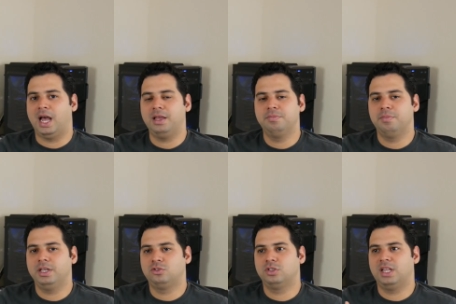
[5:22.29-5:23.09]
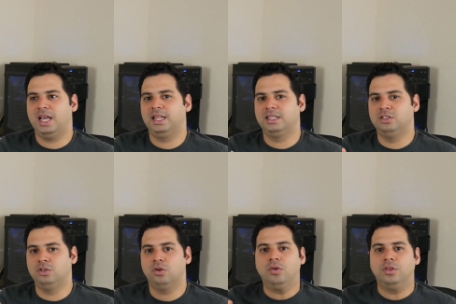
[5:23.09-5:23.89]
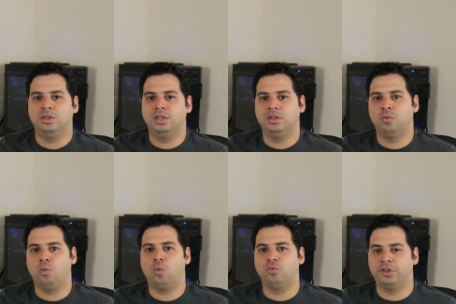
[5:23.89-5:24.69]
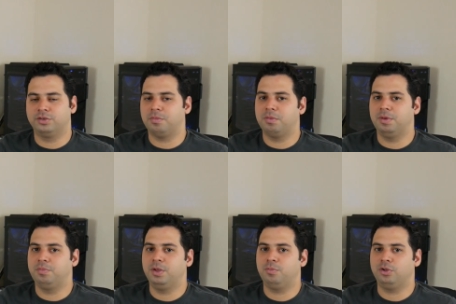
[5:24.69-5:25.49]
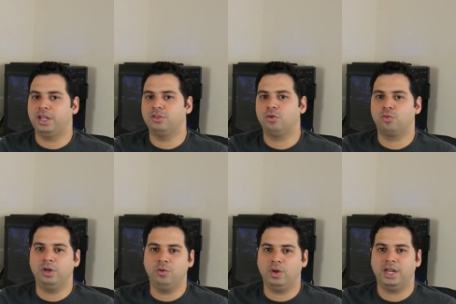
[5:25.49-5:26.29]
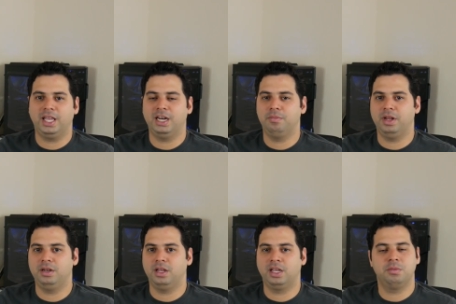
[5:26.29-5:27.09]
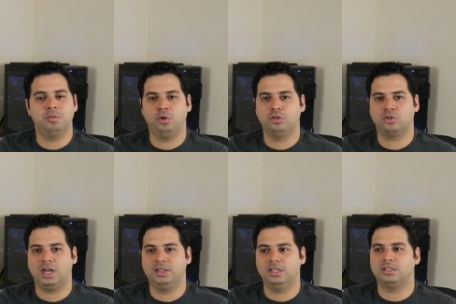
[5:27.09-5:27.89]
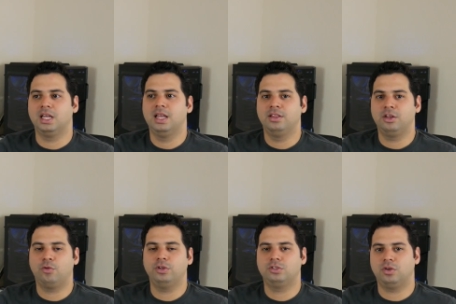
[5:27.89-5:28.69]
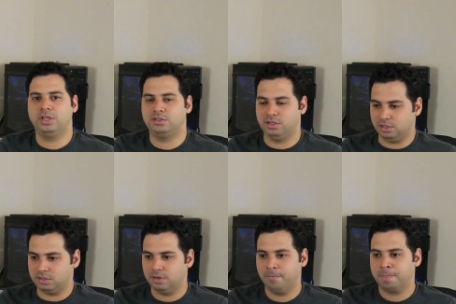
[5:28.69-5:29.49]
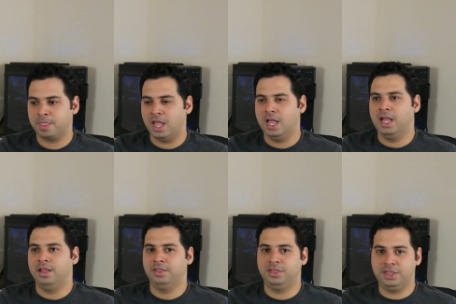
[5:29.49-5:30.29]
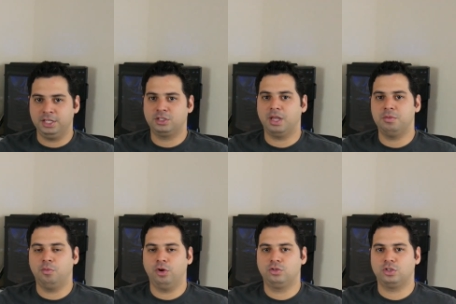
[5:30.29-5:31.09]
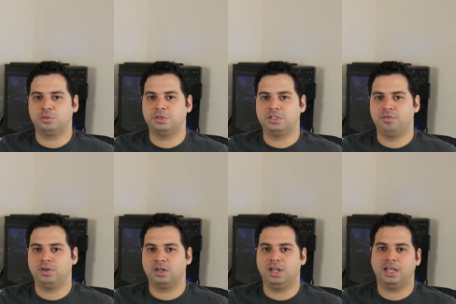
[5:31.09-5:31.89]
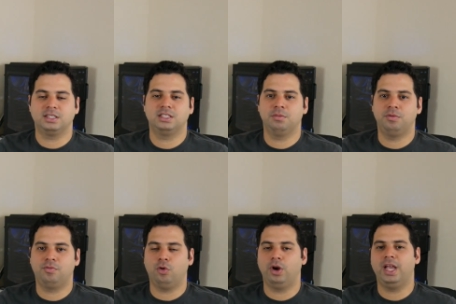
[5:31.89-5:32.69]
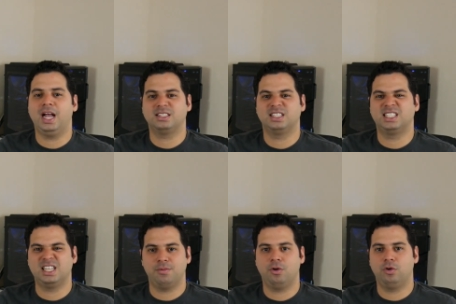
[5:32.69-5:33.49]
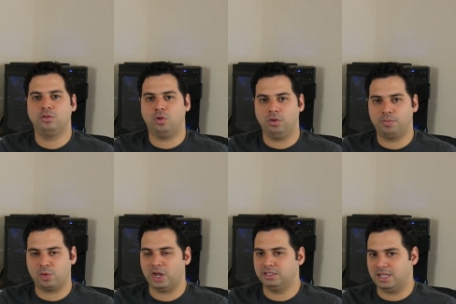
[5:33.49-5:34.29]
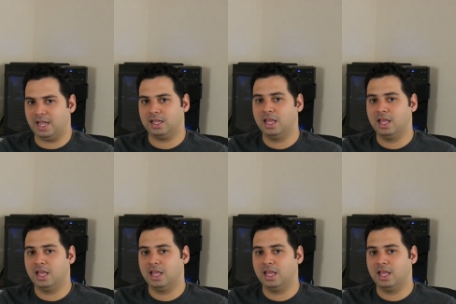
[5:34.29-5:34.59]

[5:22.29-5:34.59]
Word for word: I mentioned that, you know, there might be people that don't really want to get a gaming monitor like this. The reason is this. This gaming monitor specifically, like I said before, it has a $700 price tag.